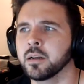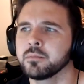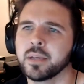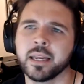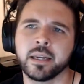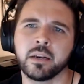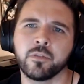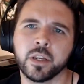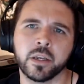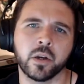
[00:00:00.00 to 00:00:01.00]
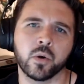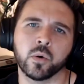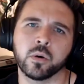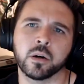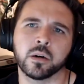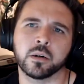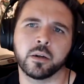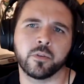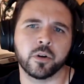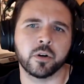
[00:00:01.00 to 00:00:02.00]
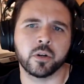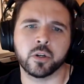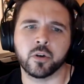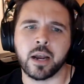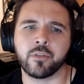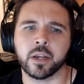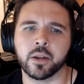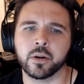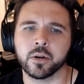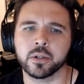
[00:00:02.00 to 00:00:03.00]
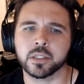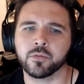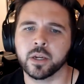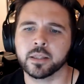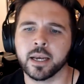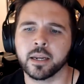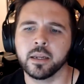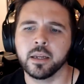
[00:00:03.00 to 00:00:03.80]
editing video, or if you're a good graphic editor, stuff like that,